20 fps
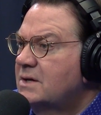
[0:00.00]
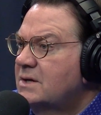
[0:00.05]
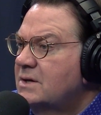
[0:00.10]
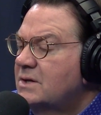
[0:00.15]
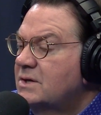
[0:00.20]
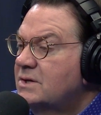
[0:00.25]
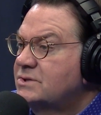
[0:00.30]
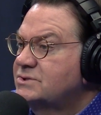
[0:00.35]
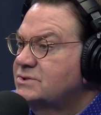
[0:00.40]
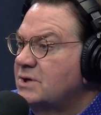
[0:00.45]

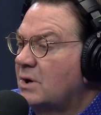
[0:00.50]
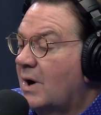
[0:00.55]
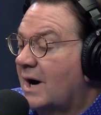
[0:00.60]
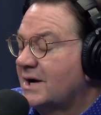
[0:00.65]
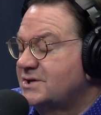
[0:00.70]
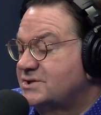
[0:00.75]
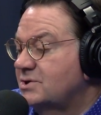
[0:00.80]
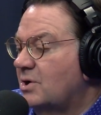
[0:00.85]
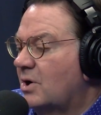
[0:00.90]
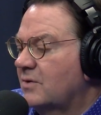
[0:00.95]
So I
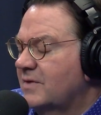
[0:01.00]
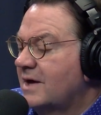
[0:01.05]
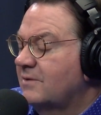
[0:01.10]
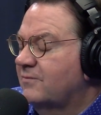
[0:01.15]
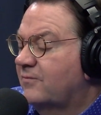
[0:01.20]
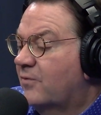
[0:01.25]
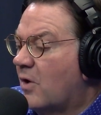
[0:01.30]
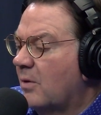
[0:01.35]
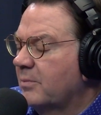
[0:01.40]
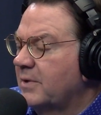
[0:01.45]
saw that
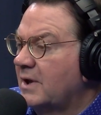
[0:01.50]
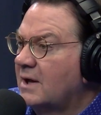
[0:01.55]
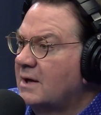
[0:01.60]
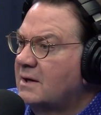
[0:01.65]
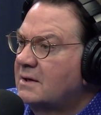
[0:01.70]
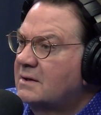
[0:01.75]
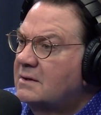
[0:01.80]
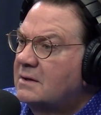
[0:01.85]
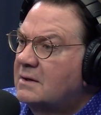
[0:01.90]
formula